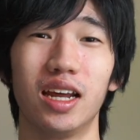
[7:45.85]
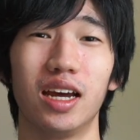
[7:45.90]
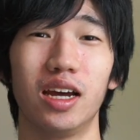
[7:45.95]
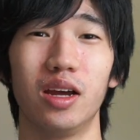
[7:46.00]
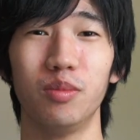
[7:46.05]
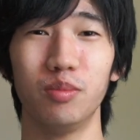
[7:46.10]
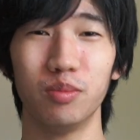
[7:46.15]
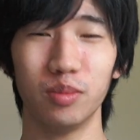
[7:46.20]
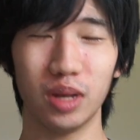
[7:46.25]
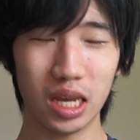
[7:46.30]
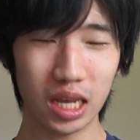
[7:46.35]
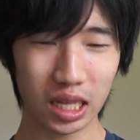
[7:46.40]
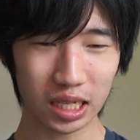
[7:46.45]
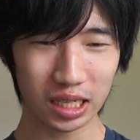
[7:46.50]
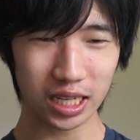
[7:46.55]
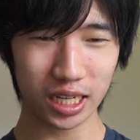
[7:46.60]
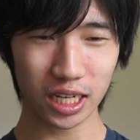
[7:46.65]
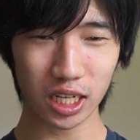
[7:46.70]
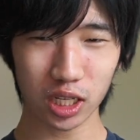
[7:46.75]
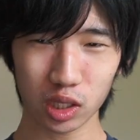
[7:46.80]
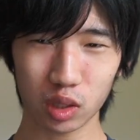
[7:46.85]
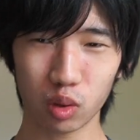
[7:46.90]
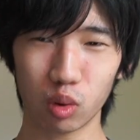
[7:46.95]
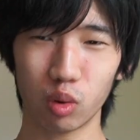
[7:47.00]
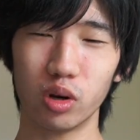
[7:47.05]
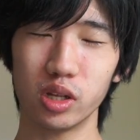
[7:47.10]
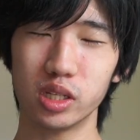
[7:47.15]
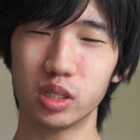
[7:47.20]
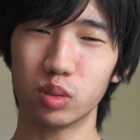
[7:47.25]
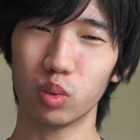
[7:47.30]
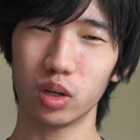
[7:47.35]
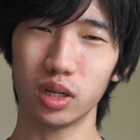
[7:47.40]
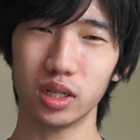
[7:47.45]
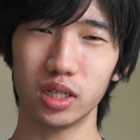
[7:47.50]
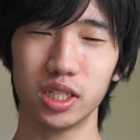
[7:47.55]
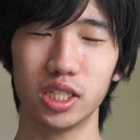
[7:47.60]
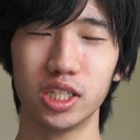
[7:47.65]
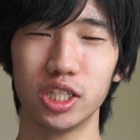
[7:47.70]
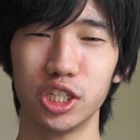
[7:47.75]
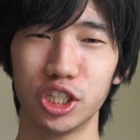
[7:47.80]
I'm leaning towards one
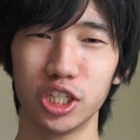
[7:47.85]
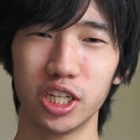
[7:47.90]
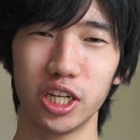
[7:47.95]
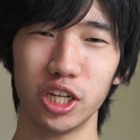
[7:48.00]
decision,